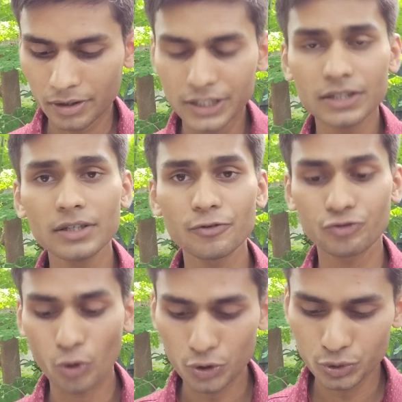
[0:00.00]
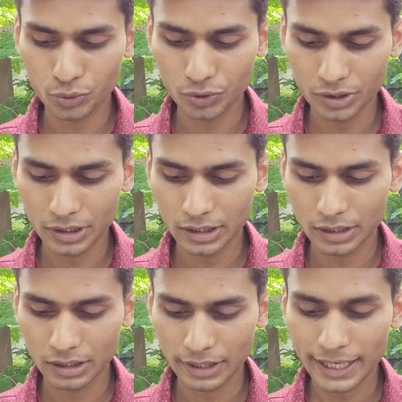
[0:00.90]
Here, fortune
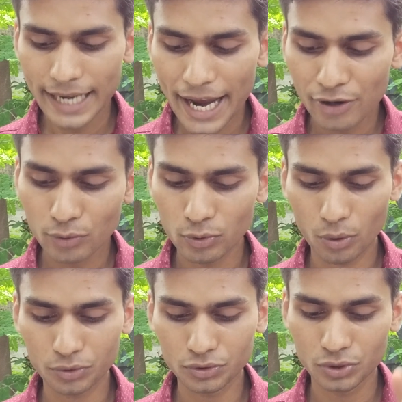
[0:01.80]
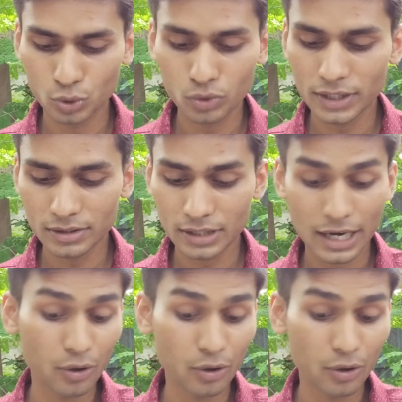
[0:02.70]
and aid of laws, two things.